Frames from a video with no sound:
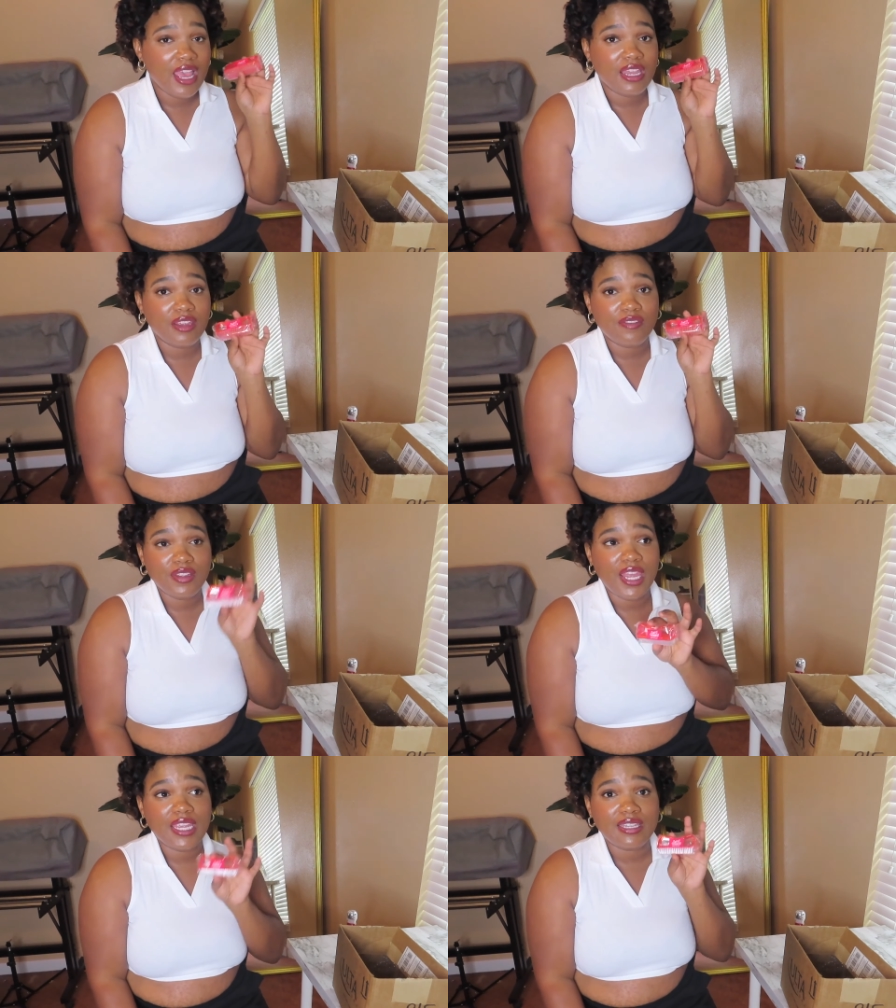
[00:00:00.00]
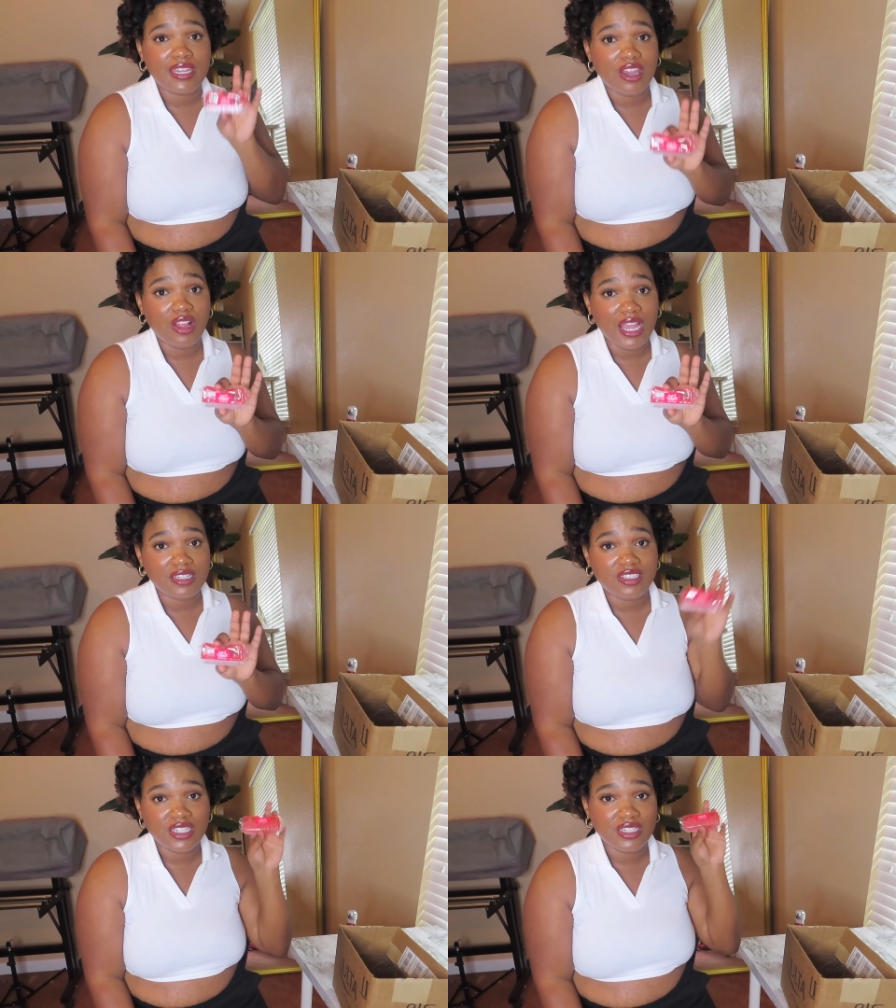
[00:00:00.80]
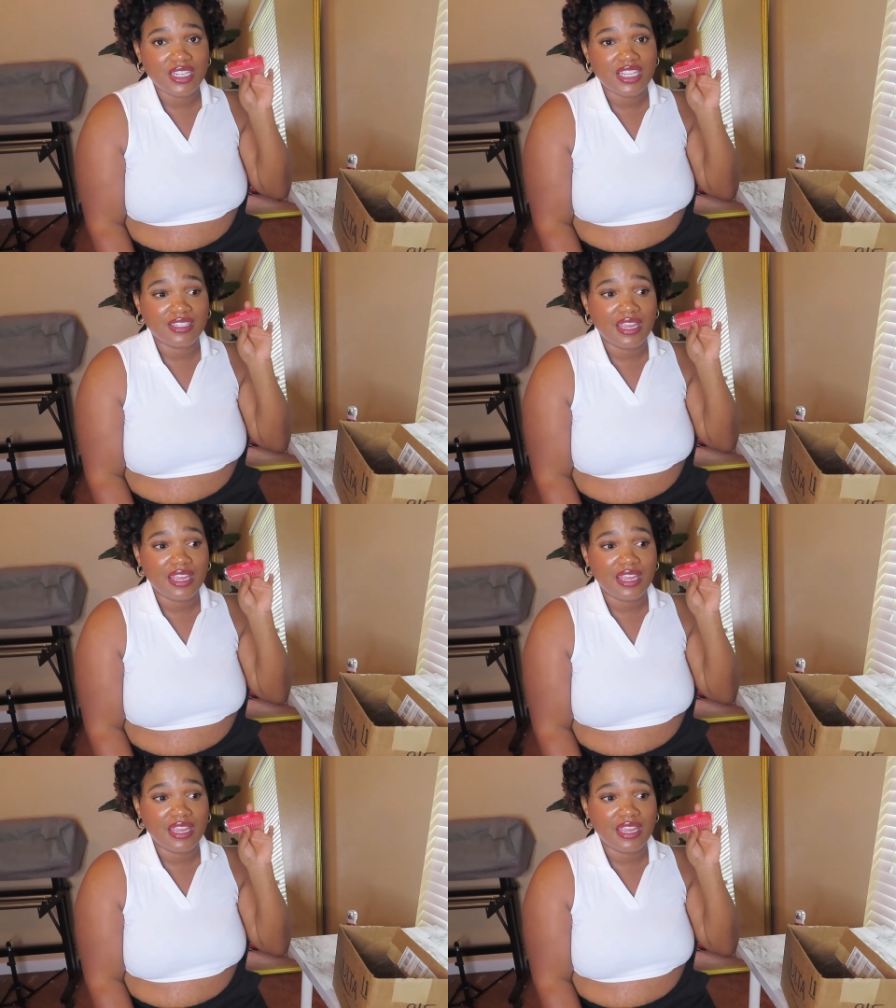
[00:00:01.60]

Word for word: And I feel like nail hygiene is